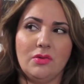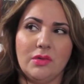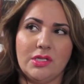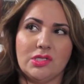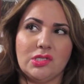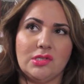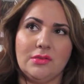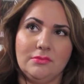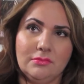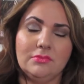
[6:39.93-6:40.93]
which,
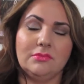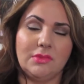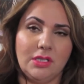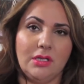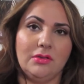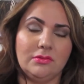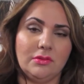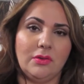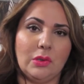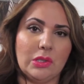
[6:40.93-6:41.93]
you know,
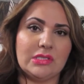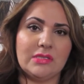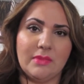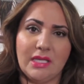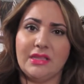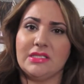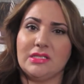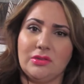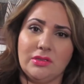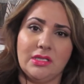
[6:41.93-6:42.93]
or some of like the
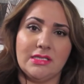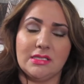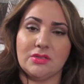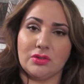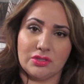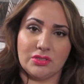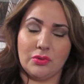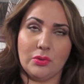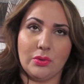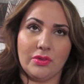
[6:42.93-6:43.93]
Sedona Laces,
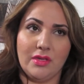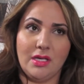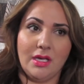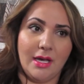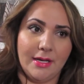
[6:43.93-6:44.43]
or the